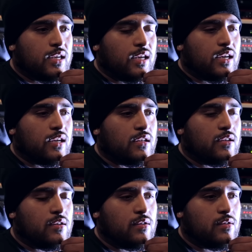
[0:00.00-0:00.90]

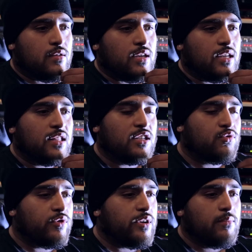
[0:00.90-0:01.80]
And in this
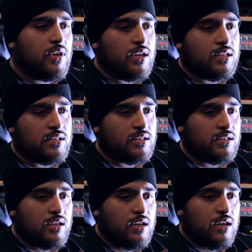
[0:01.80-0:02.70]
three months,